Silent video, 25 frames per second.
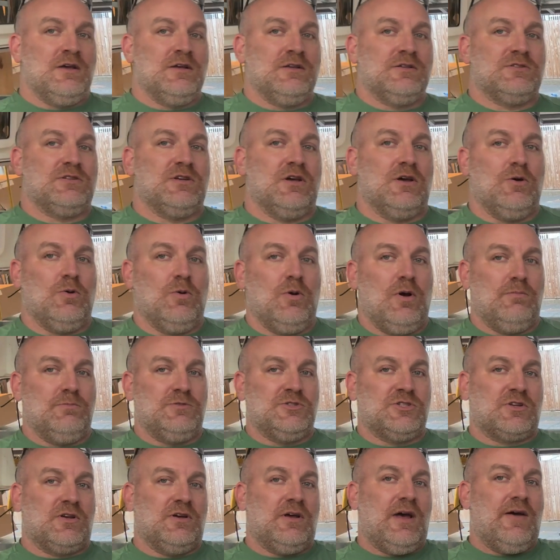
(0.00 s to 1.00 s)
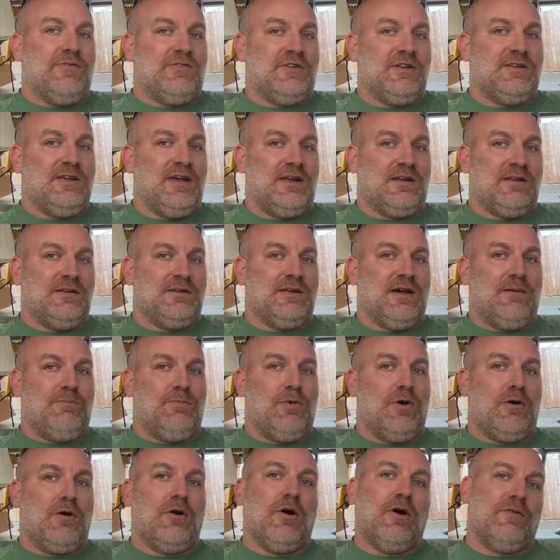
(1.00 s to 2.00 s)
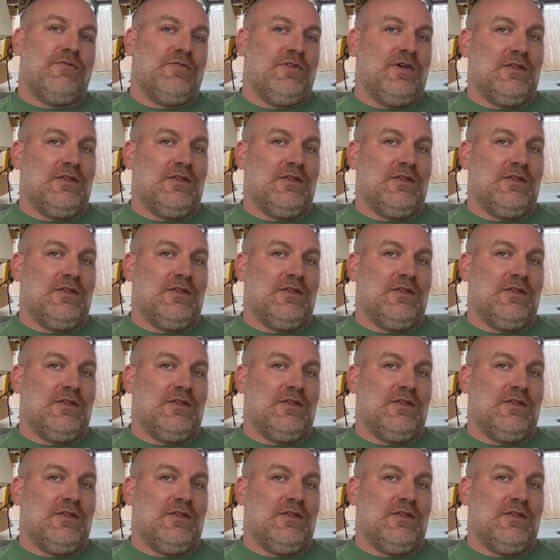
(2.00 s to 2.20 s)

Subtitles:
So I'm just gonna have to take the top bar off